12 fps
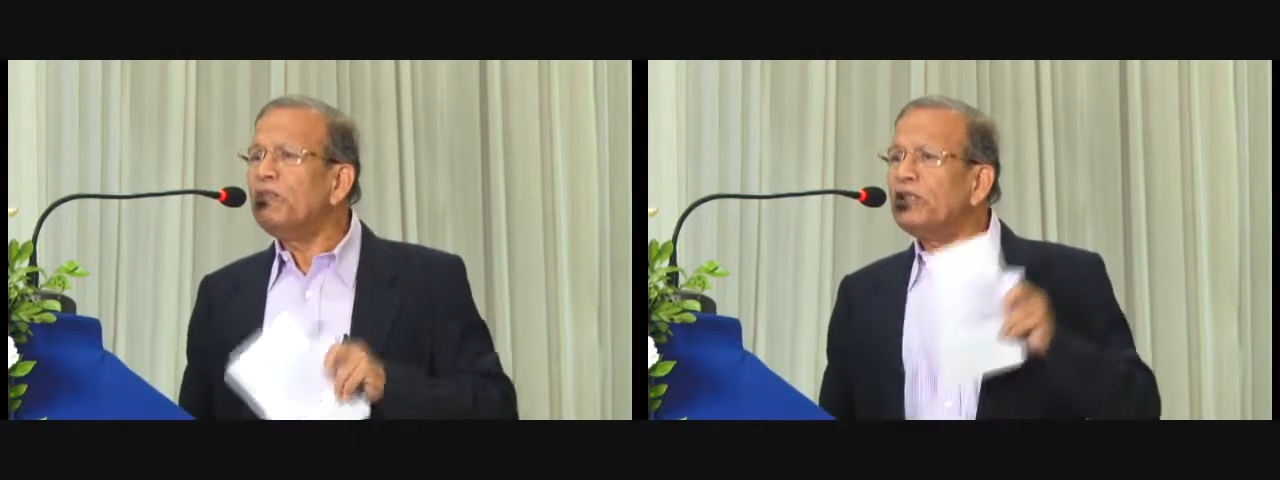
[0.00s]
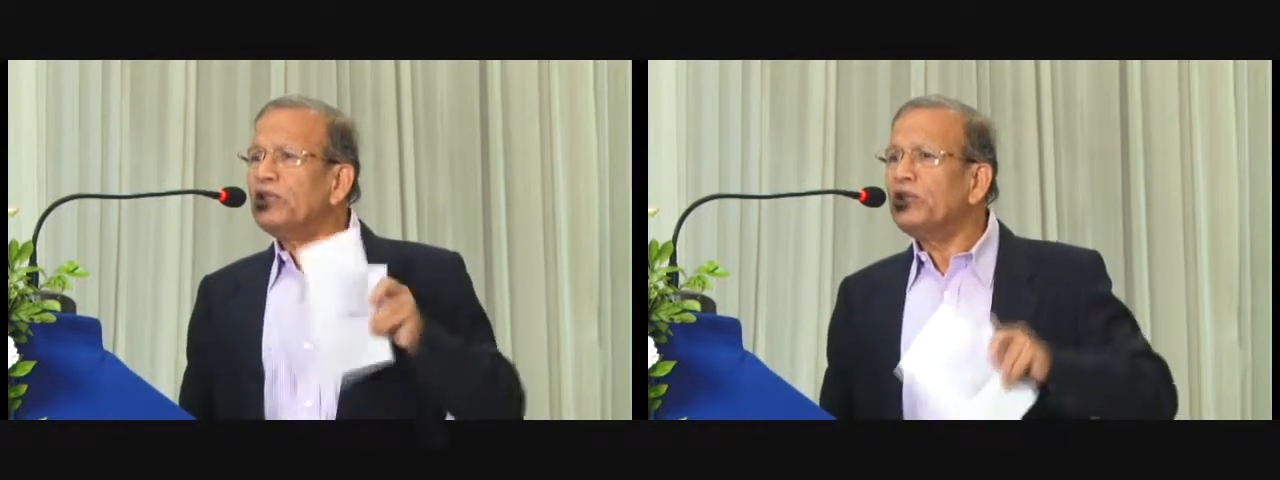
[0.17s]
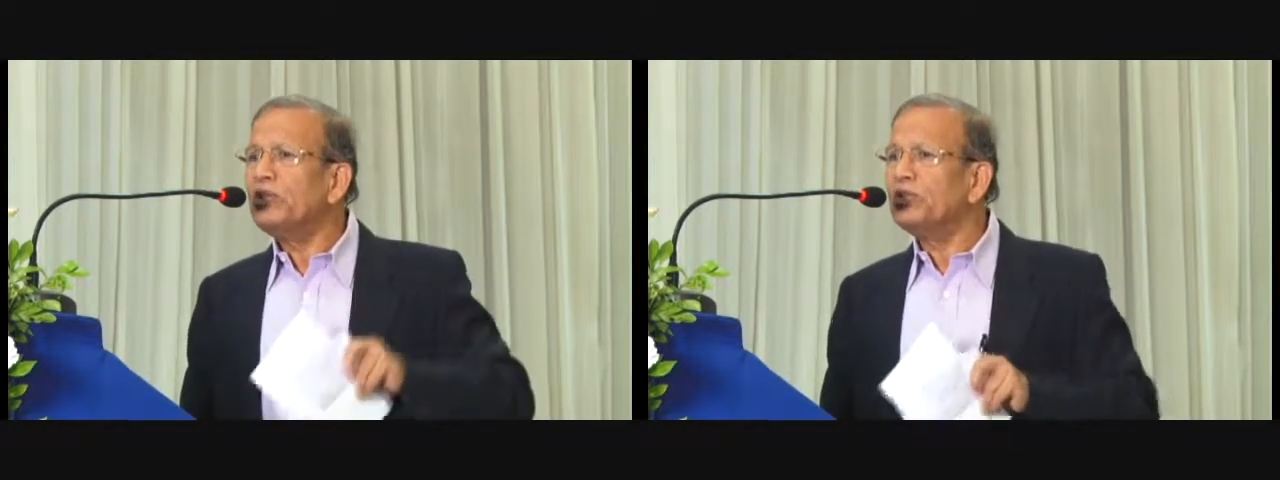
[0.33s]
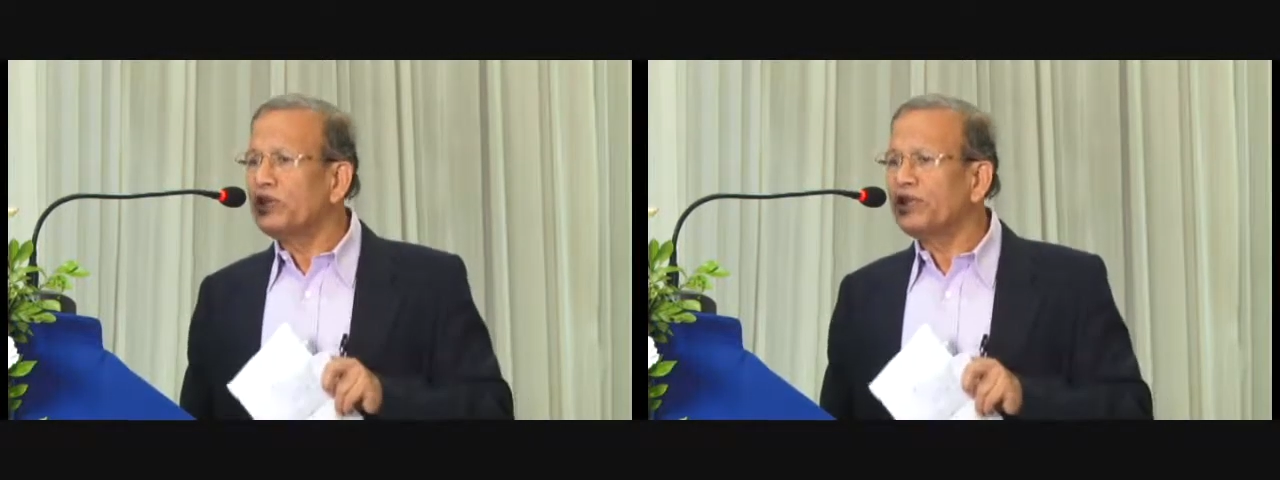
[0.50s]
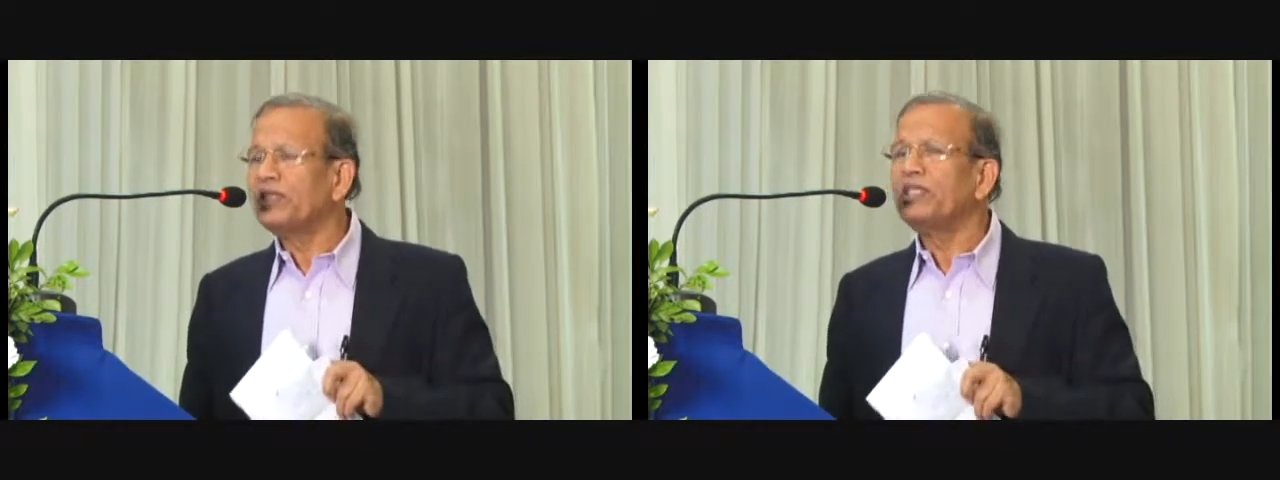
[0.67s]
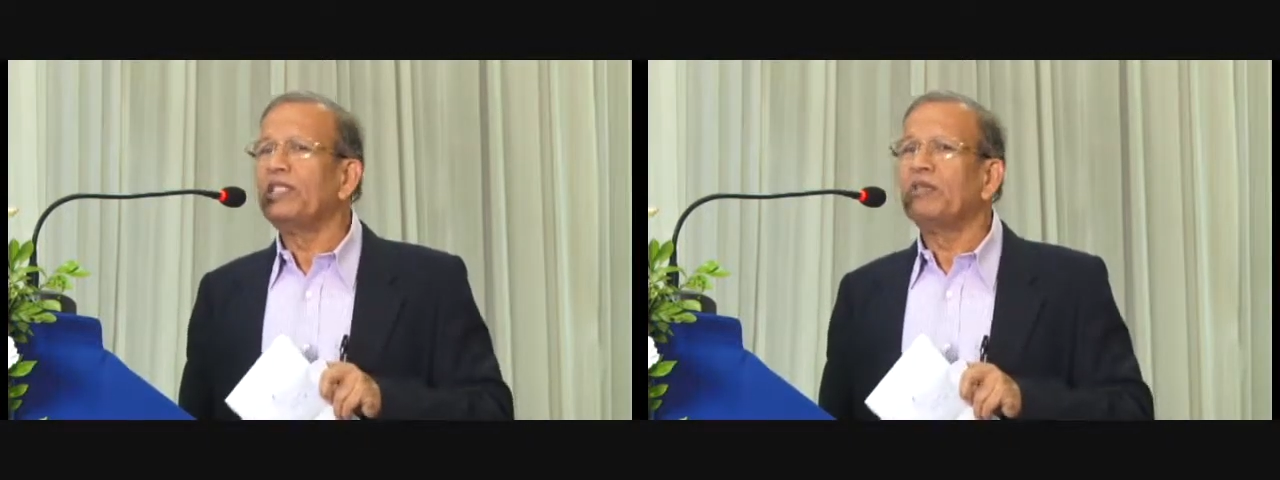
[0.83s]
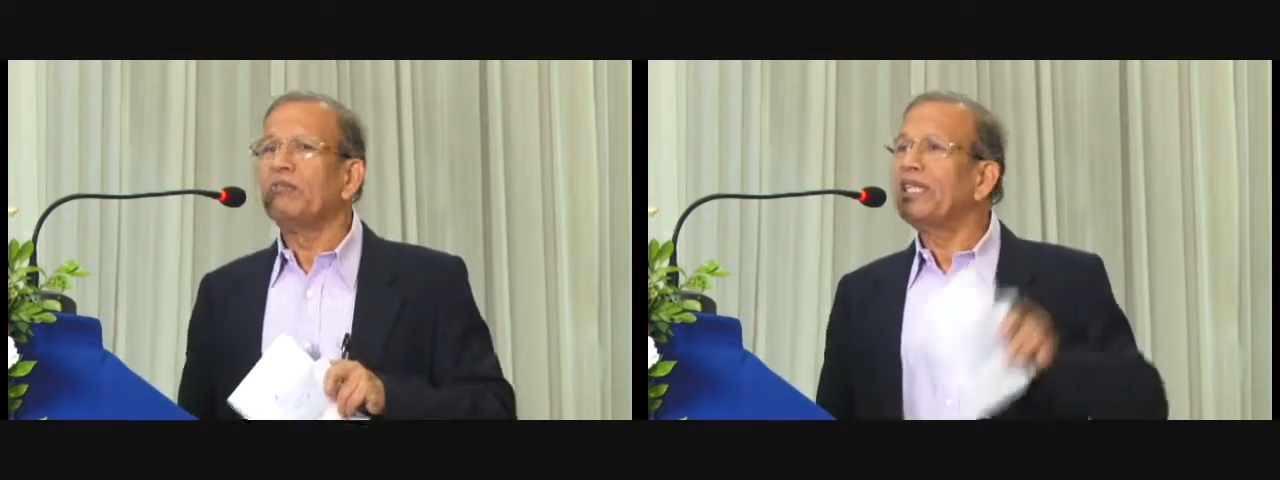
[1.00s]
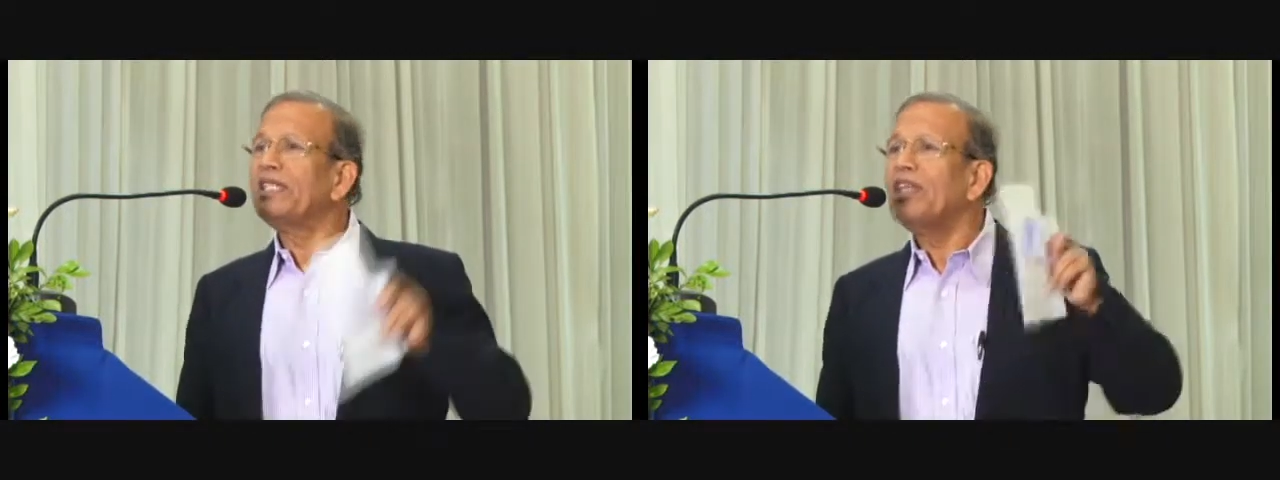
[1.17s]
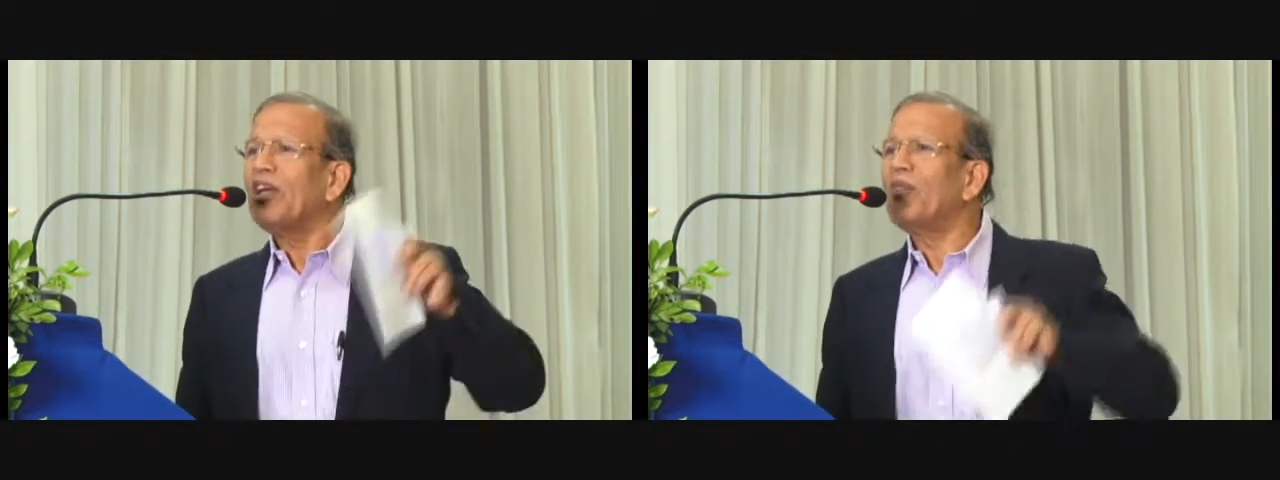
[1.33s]
pursued
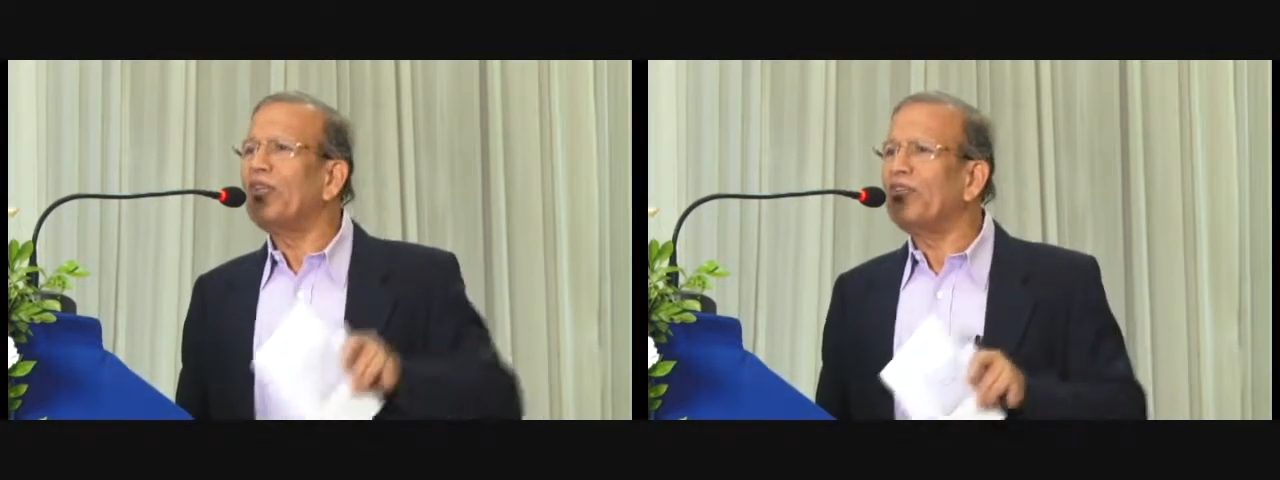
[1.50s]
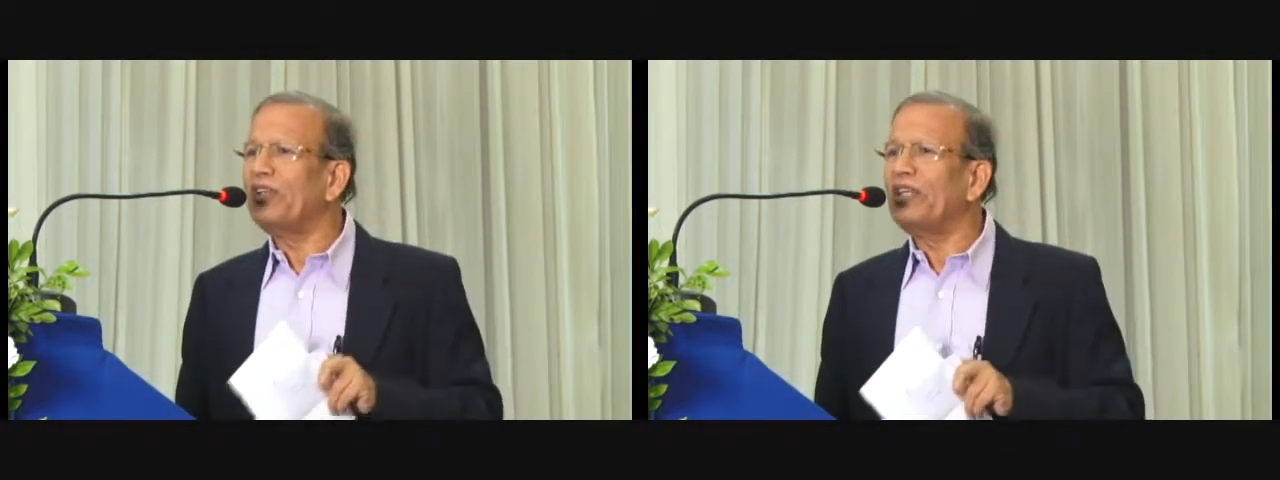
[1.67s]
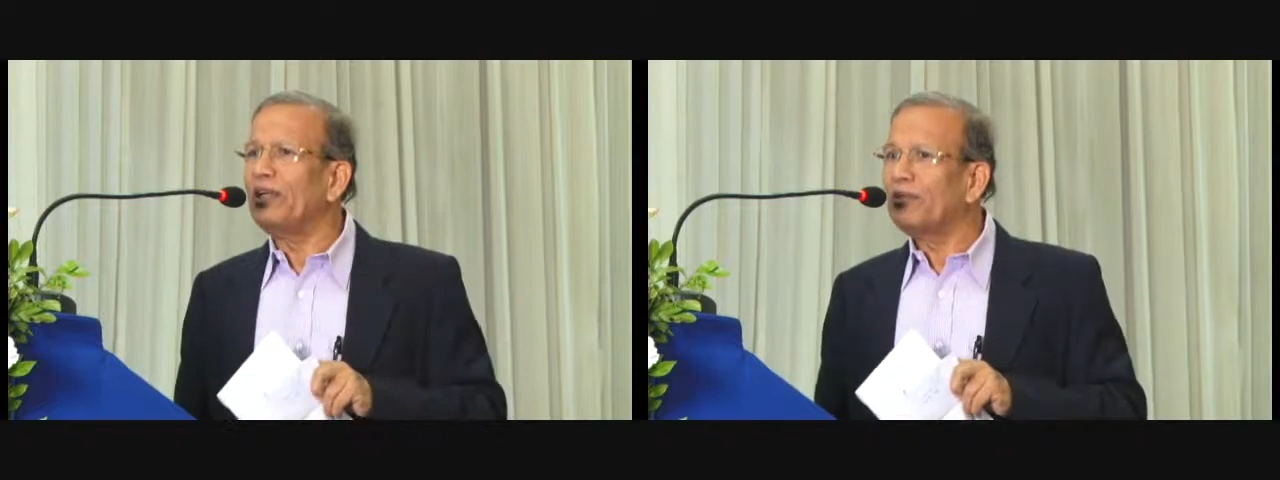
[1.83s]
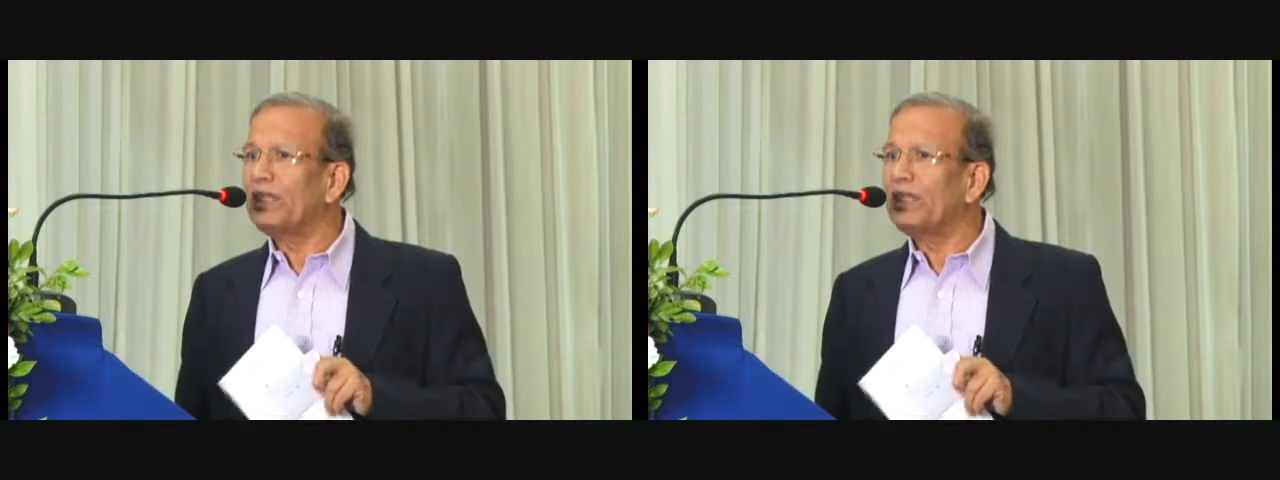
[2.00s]
by the government of India.